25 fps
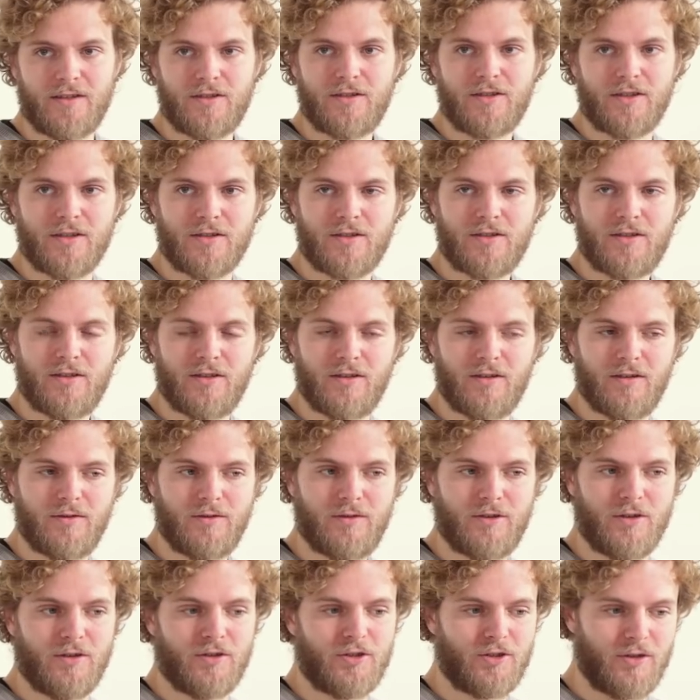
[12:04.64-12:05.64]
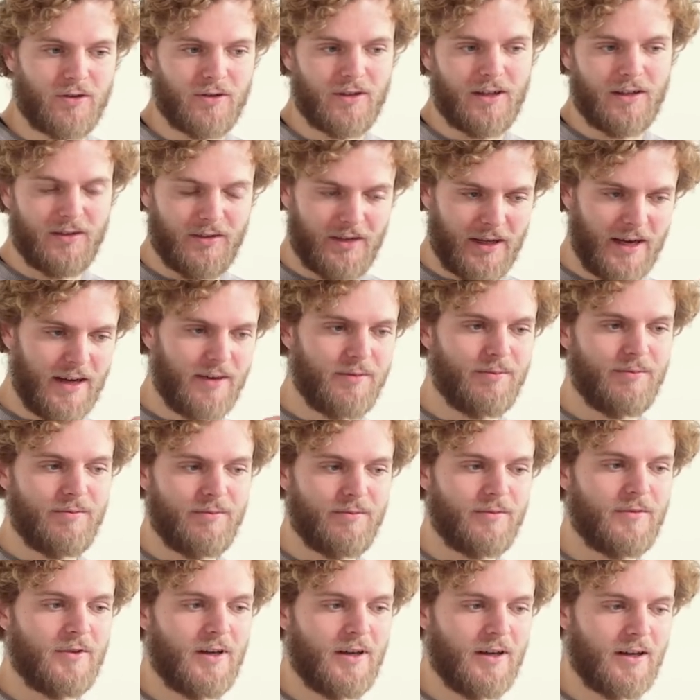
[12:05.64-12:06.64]
it's just to, to ensure that that
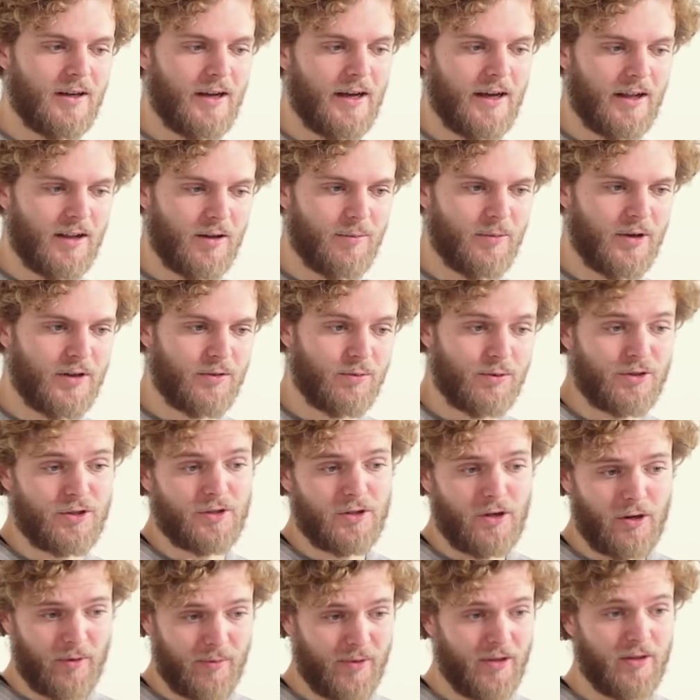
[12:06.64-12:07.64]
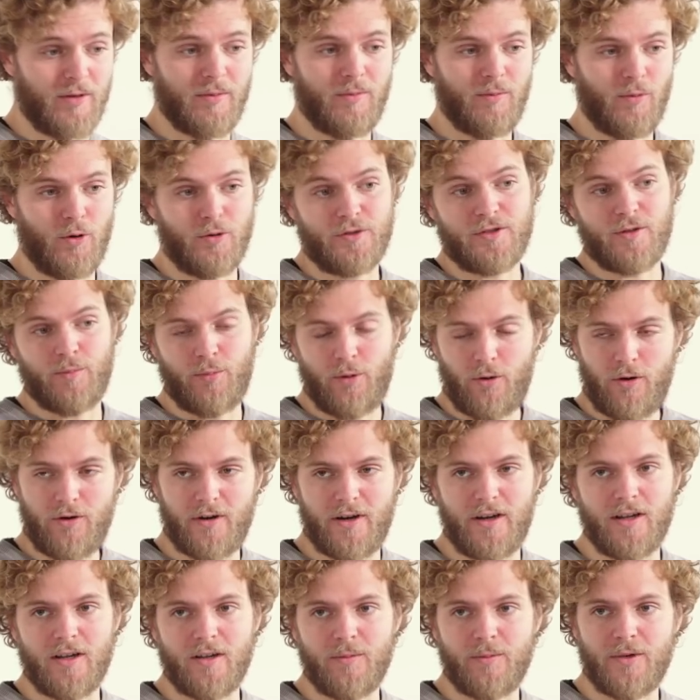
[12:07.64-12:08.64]
uh, element, which is arguably the most
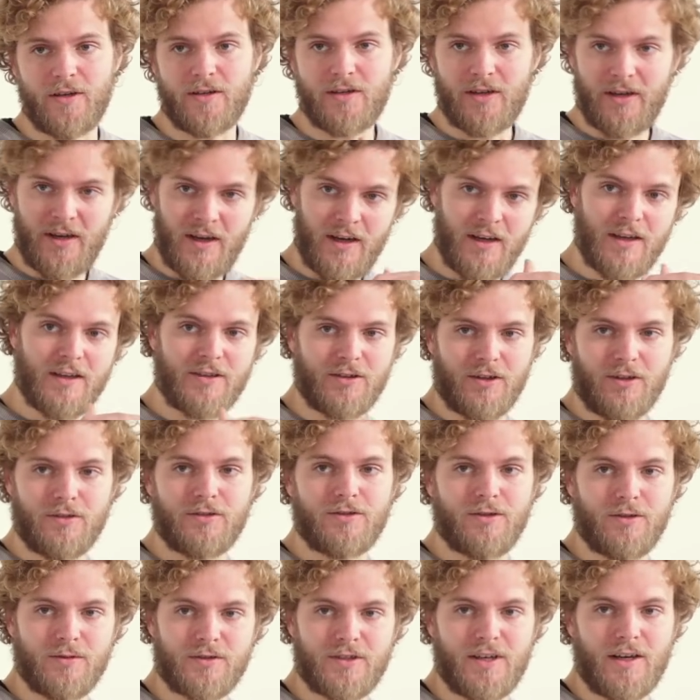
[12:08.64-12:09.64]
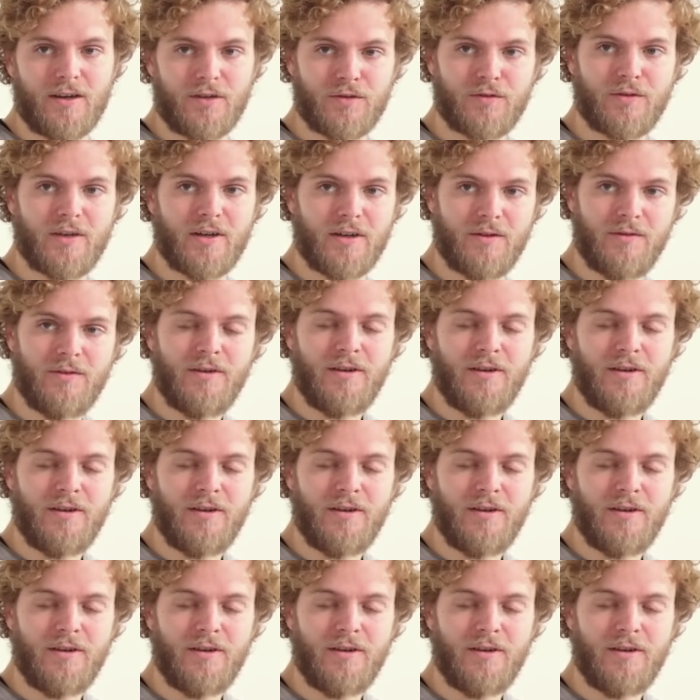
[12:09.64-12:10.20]
important element, is also satisfied.